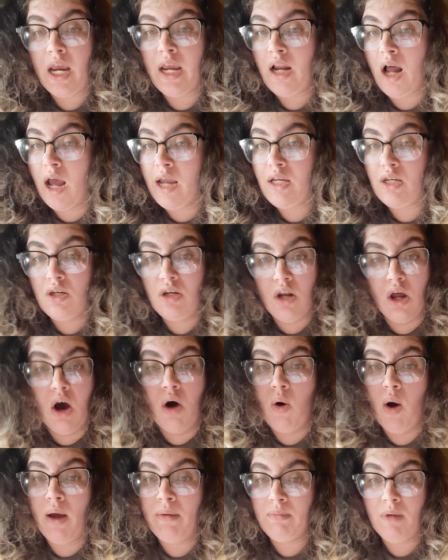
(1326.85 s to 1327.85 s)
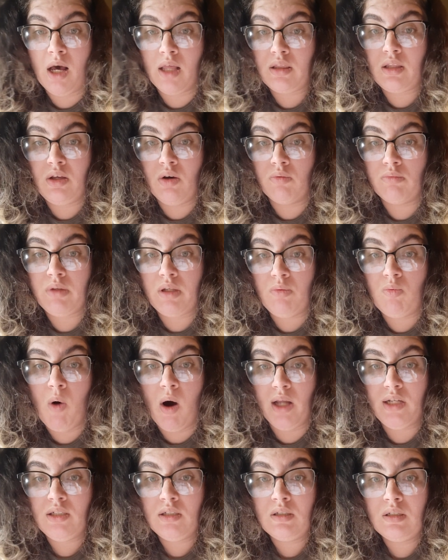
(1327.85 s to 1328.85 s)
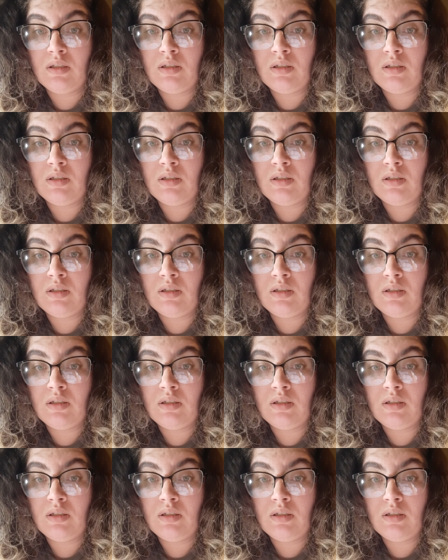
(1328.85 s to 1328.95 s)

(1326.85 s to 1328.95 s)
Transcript: and I know I'm not the only one.